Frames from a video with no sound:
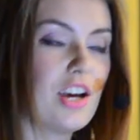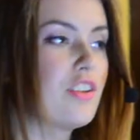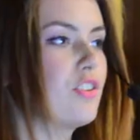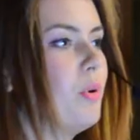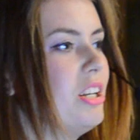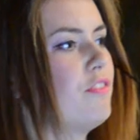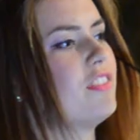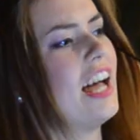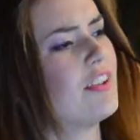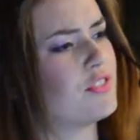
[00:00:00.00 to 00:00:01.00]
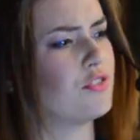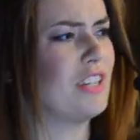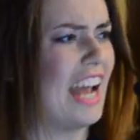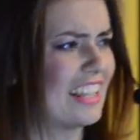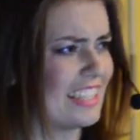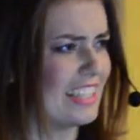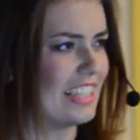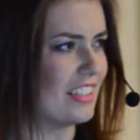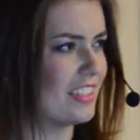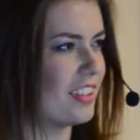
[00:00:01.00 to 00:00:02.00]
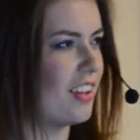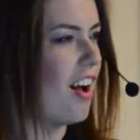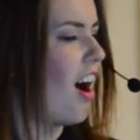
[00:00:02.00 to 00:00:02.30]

So what if life's realities